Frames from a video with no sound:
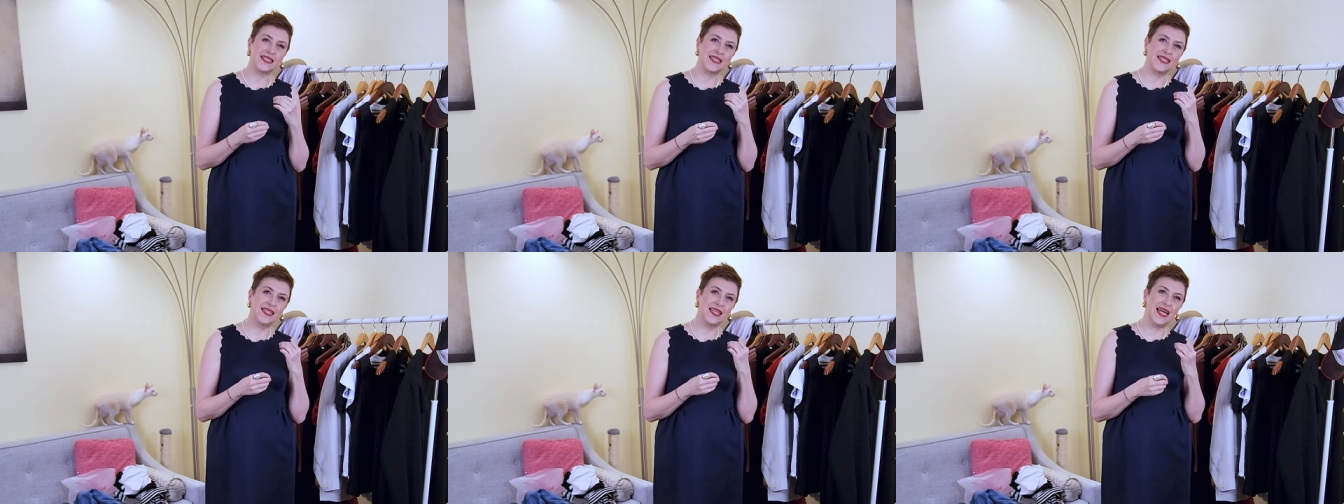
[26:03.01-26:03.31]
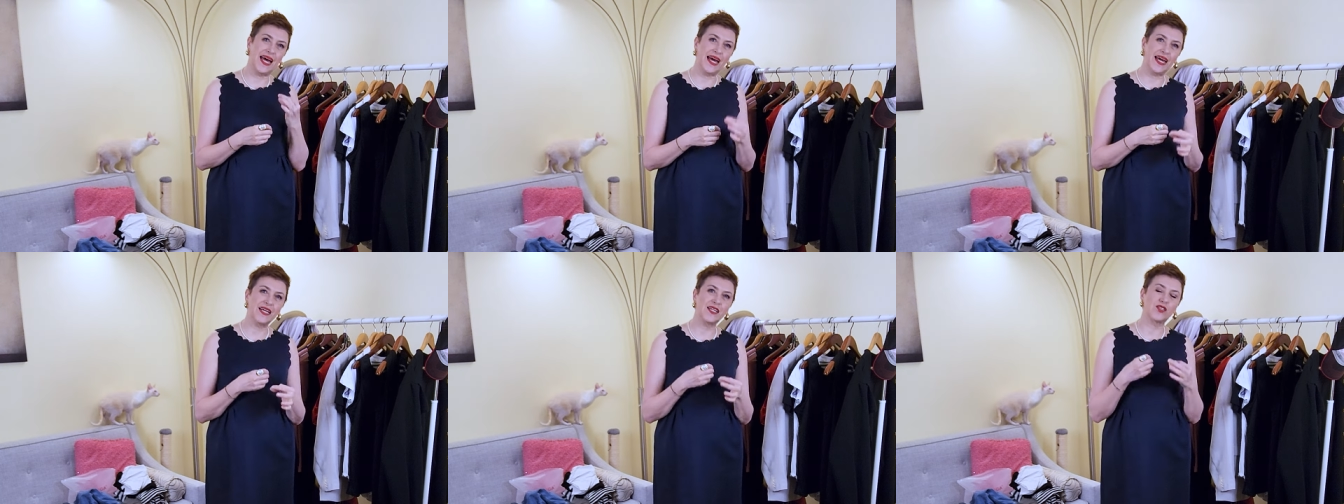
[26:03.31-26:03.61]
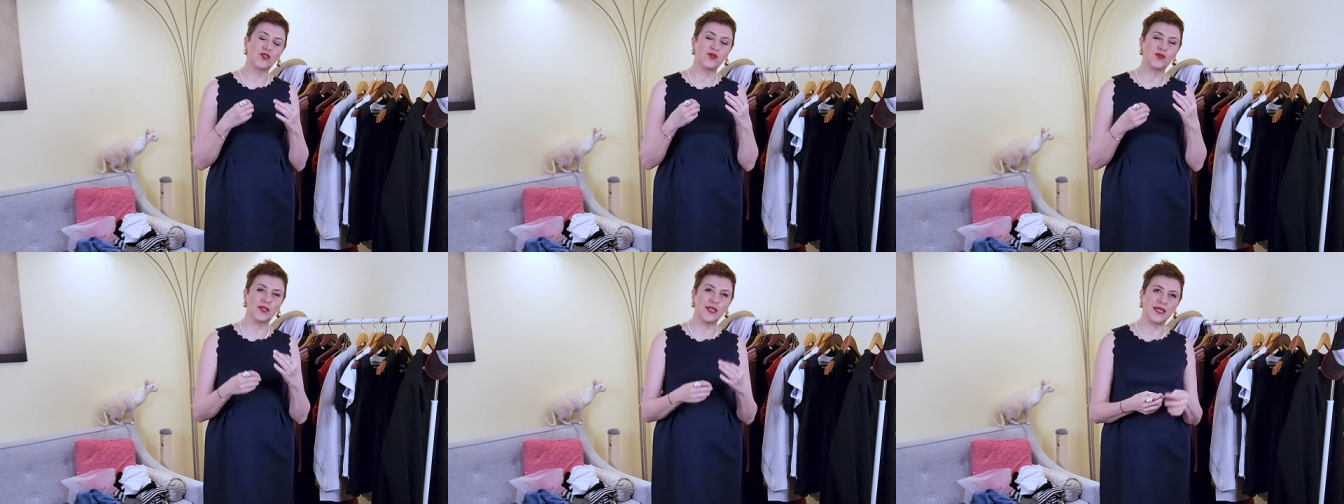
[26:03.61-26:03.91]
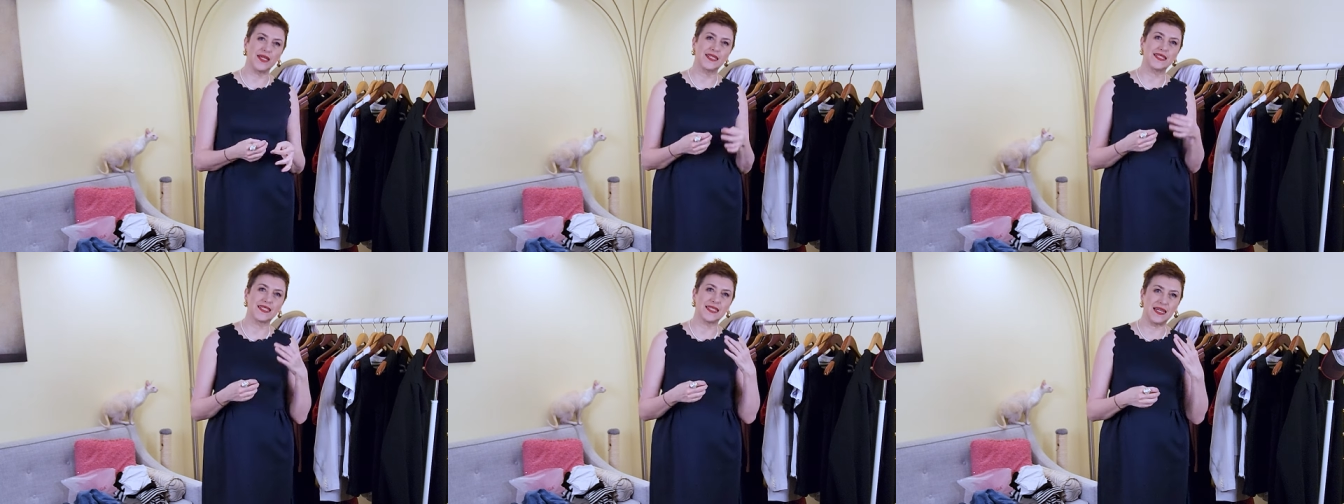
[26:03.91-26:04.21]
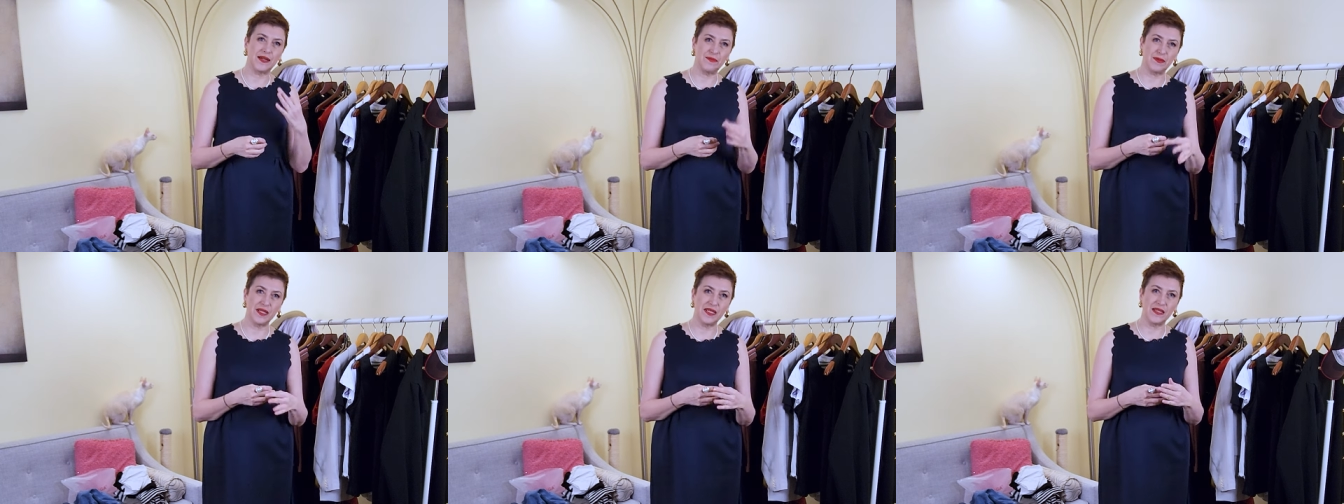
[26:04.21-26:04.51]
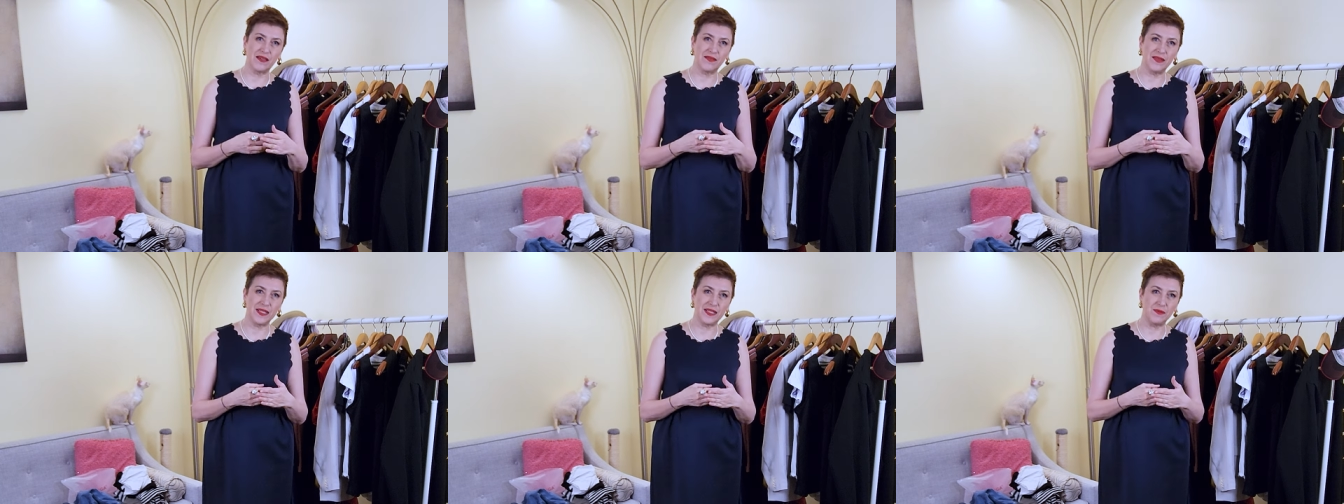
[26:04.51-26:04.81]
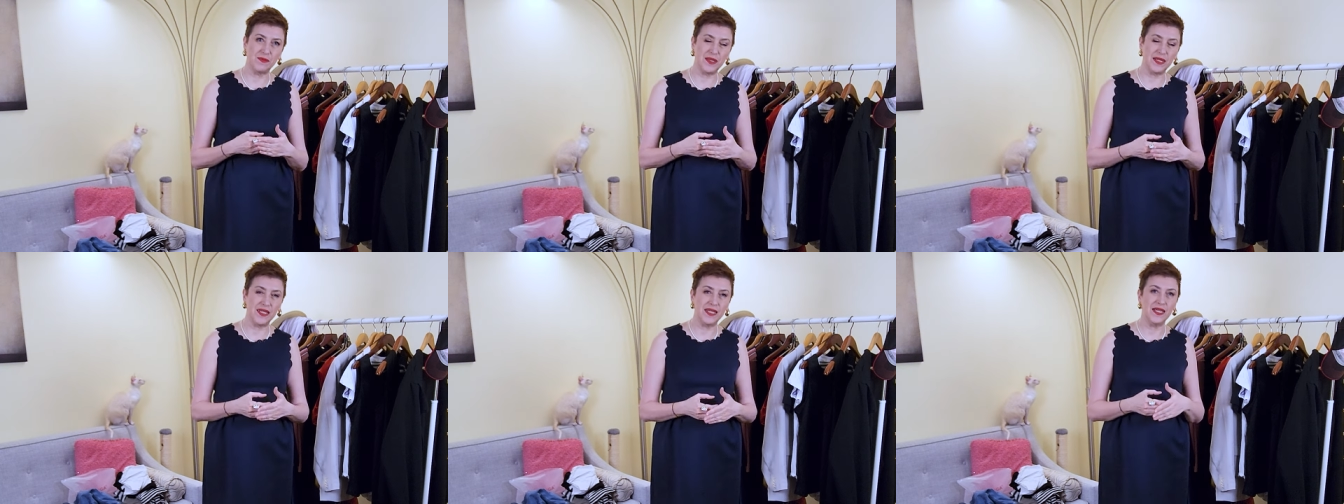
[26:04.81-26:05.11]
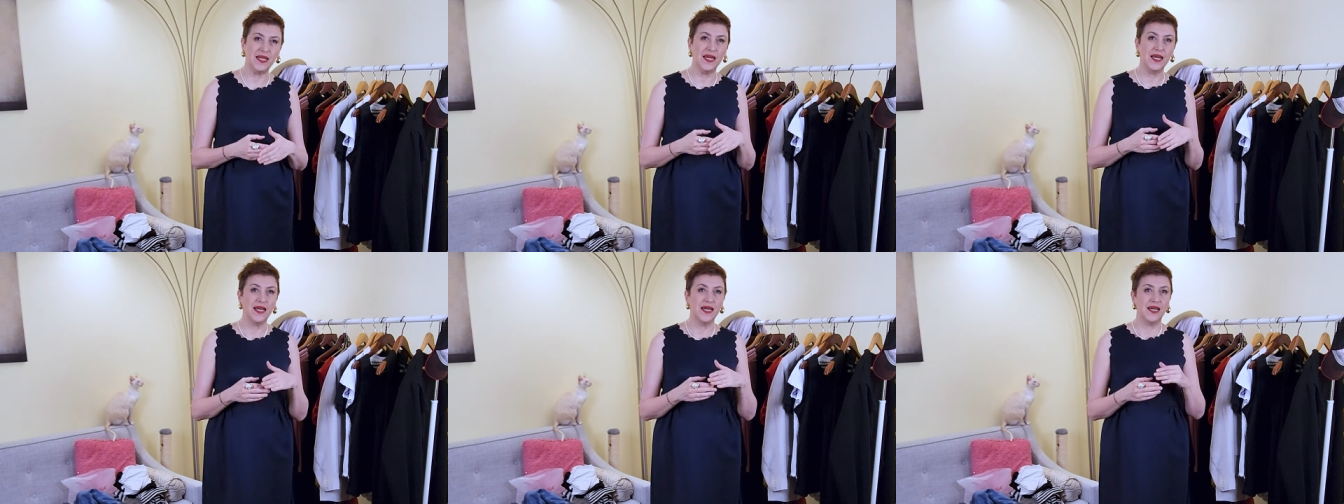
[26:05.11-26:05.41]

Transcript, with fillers: like to take something with me,